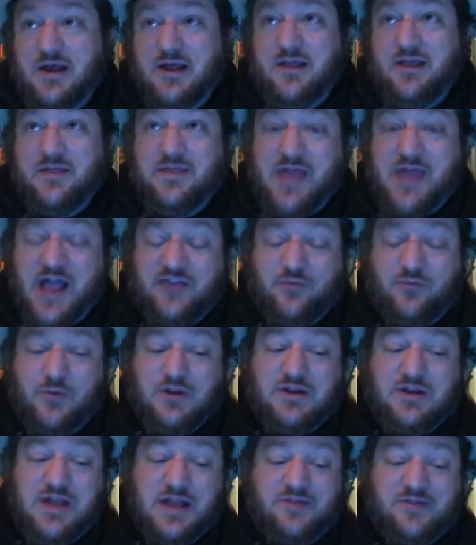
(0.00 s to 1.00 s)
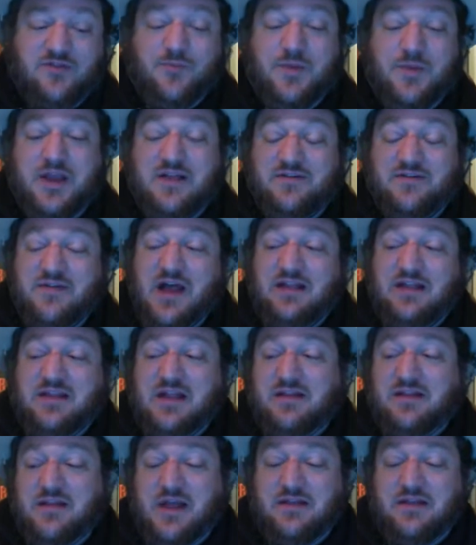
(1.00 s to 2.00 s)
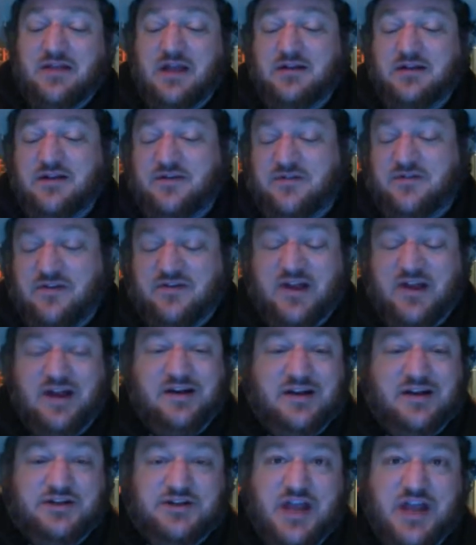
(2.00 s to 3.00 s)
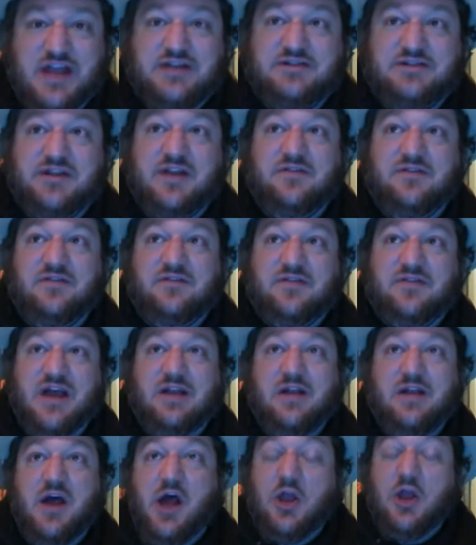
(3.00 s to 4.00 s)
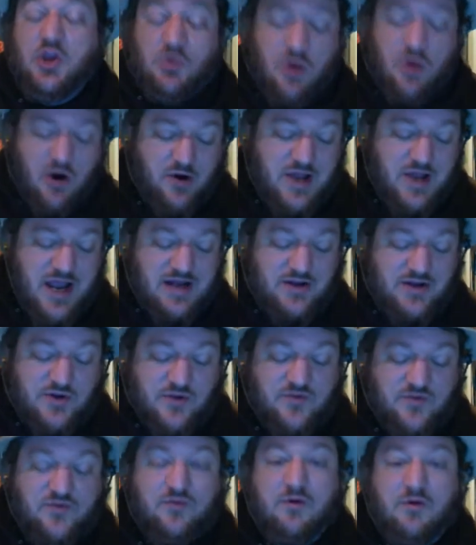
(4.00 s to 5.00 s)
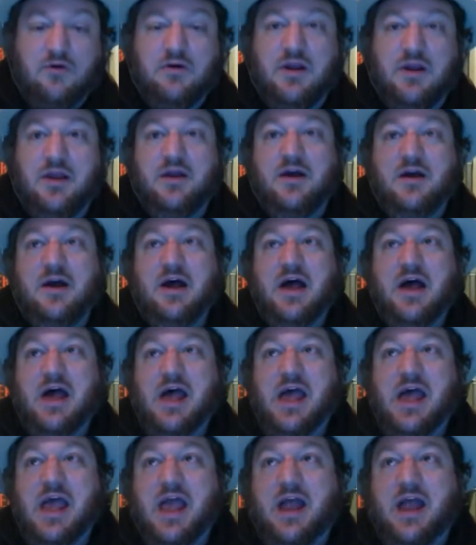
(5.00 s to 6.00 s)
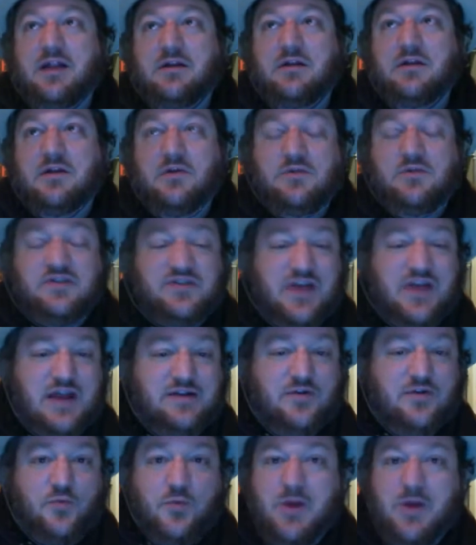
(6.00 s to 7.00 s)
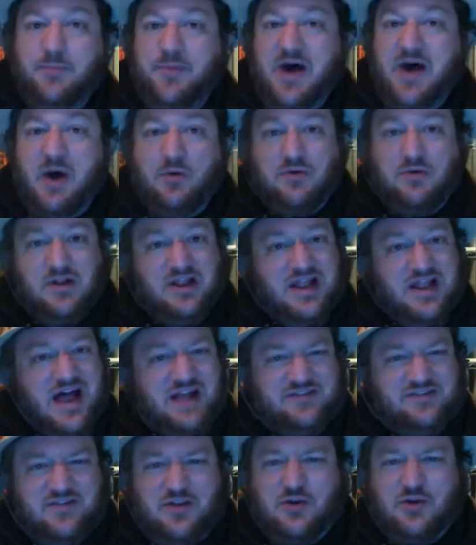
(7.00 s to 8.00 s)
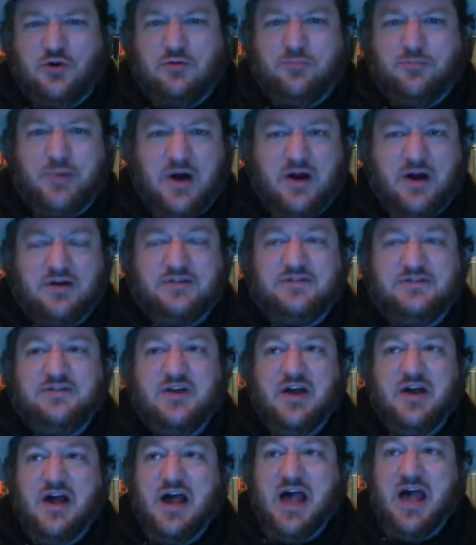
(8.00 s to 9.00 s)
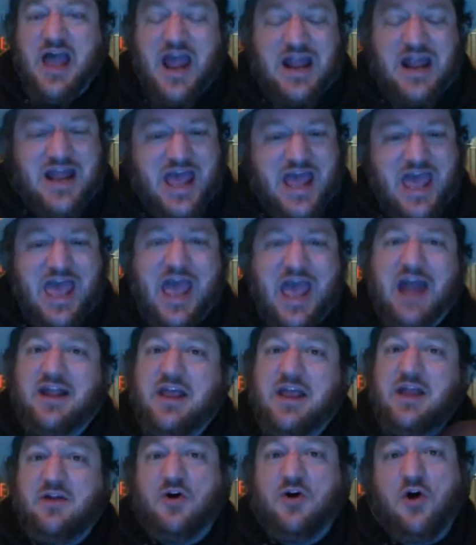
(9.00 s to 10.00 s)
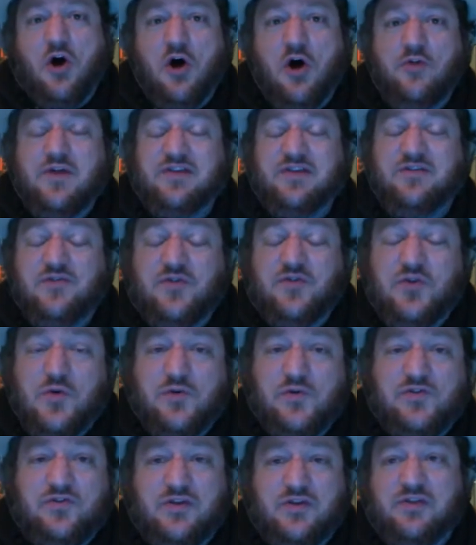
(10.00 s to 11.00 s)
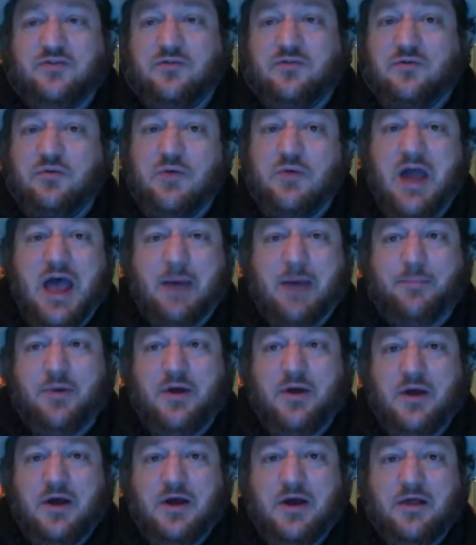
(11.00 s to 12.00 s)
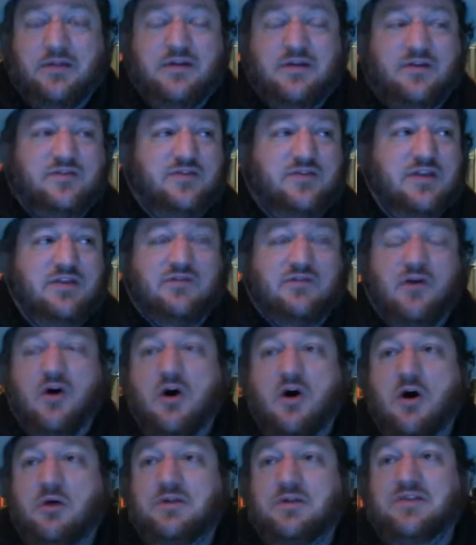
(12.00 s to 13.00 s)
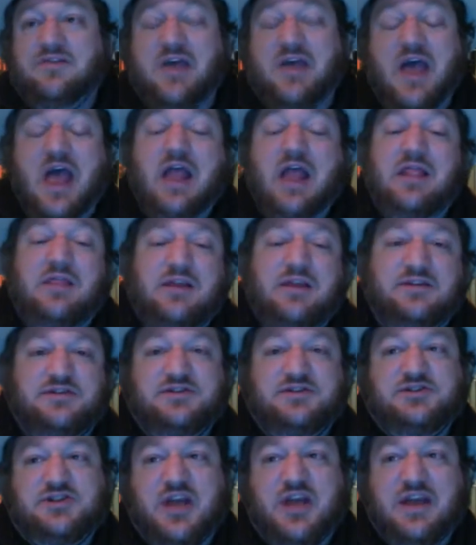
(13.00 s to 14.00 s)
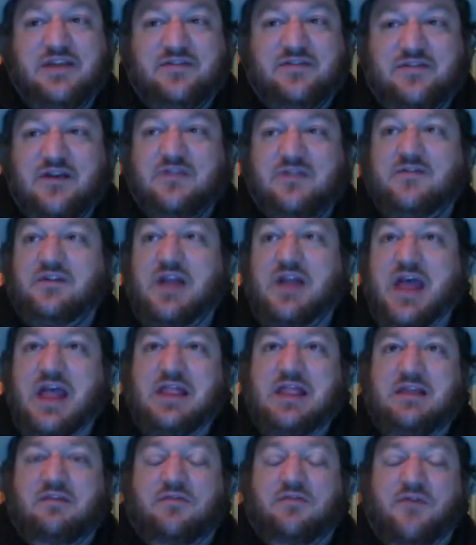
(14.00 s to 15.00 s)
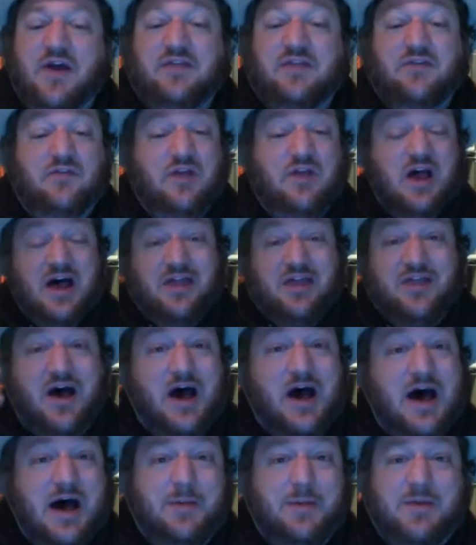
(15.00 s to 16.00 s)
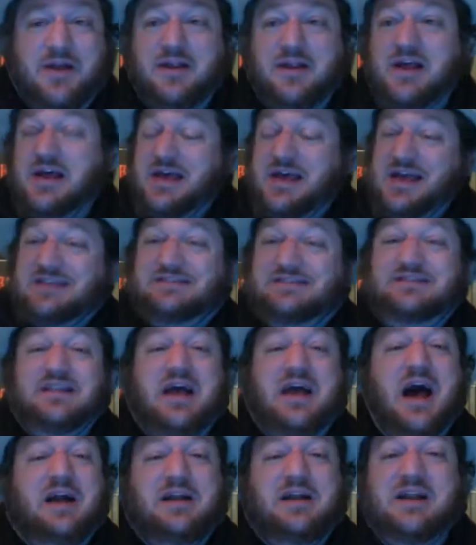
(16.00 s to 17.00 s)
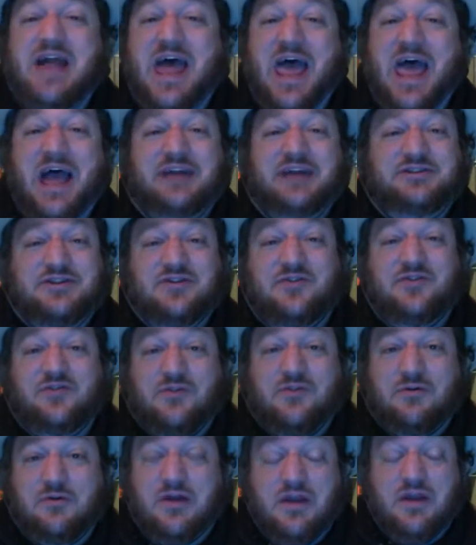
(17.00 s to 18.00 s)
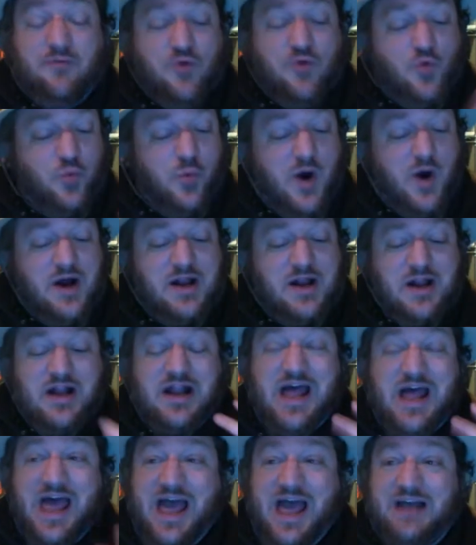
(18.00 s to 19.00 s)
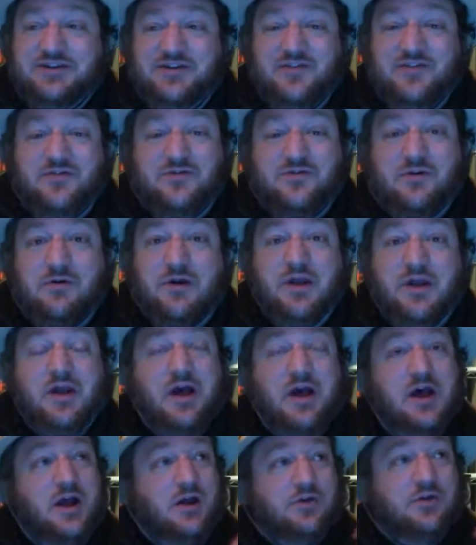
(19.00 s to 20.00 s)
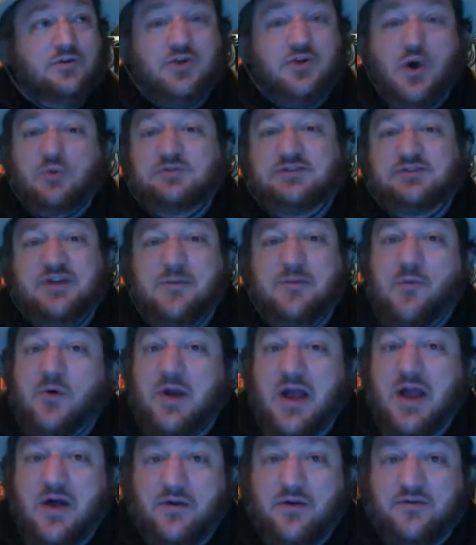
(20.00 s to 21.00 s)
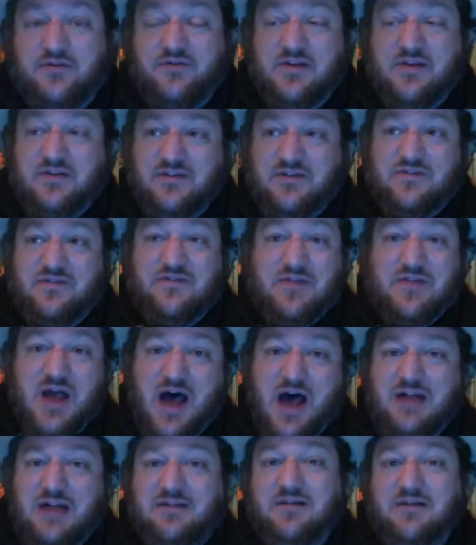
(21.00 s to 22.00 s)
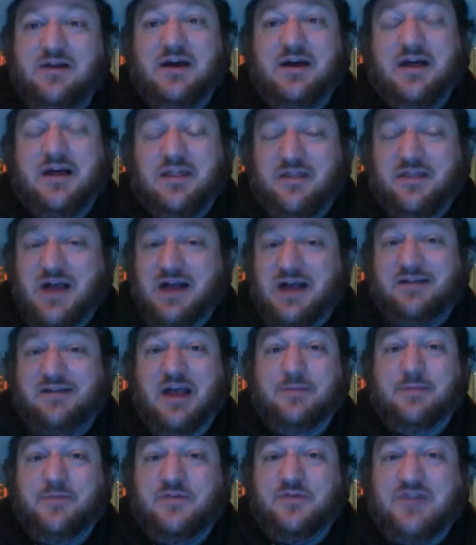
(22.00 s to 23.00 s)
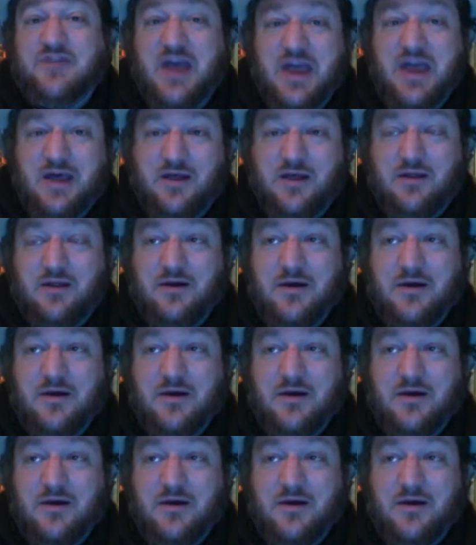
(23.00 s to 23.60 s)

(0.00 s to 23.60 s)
That's what gets me. It's not that, that they just decided to change things, it's that you already had a good story and you decided to rip out lots of the good parts and add in all this useless crap this these all these endless chase scenes and endless fight scenes. The Hobbit is not an action story. If you wanted an action story, go somewhere else. This is not that type of tale.